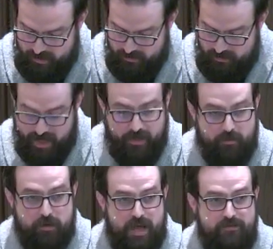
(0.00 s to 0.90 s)
And it grew
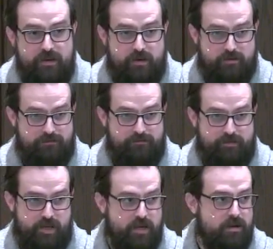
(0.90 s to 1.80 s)
heavier
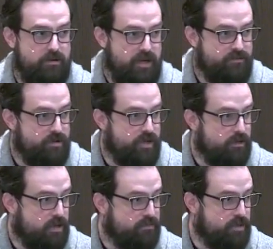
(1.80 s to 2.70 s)
year after year
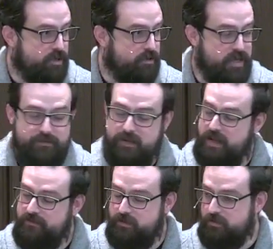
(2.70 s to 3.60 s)
after year. Even
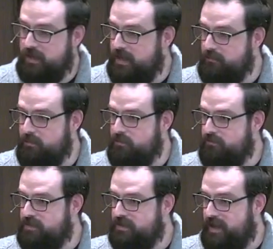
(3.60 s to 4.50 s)
after I
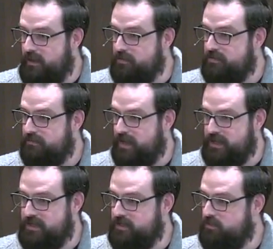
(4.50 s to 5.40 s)
moved out, I
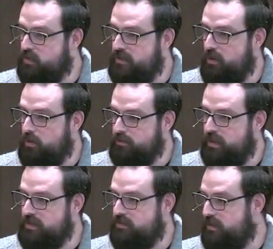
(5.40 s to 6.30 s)
still tried to hold on
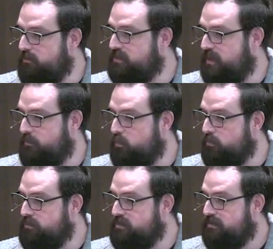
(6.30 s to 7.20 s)
to those same
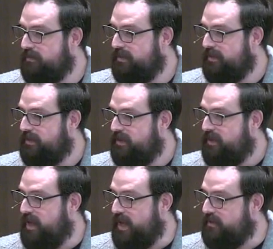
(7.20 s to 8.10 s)
rules,
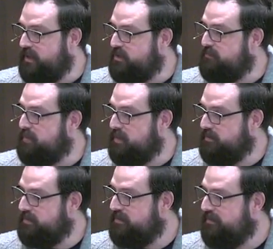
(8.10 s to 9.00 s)
and they just
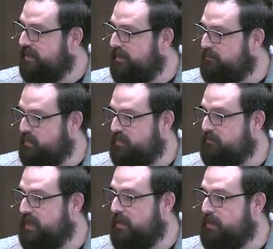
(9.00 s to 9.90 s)
built and built and
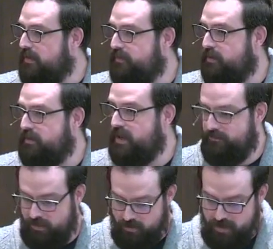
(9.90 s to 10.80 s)
became heavier and
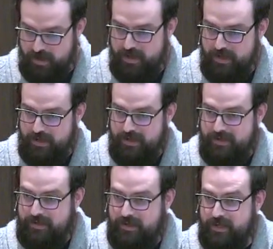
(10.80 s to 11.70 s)
heavier
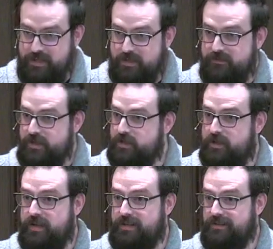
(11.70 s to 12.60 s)
until eventually
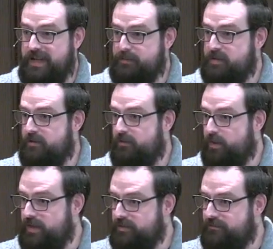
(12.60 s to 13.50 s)
I collapsed under the weight.